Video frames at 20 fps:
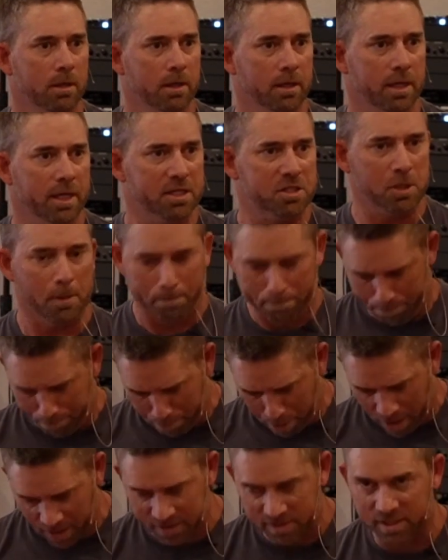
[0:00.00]
it's a
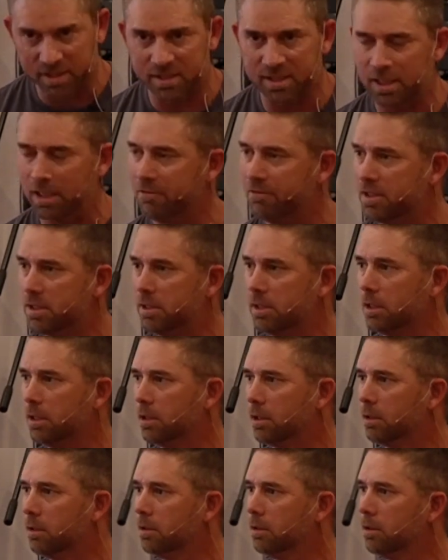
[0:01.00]

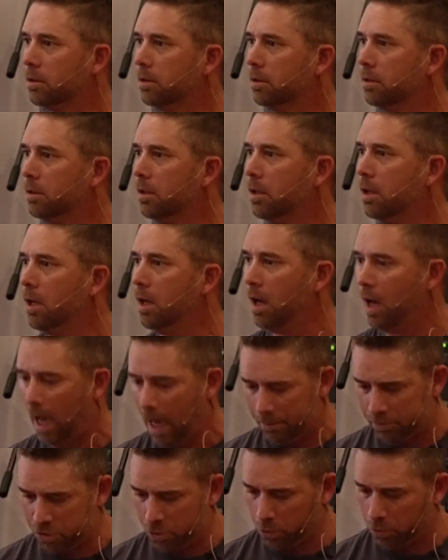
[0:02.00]
positivity.
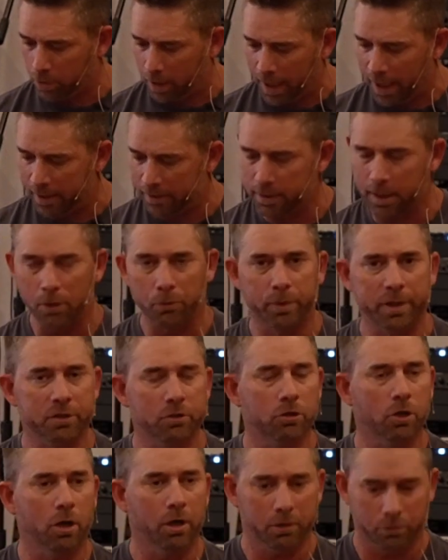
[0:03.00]
I'm so glad that when
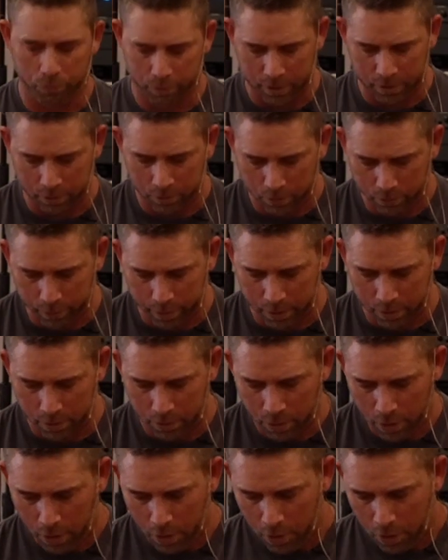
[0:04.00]
God, when, when,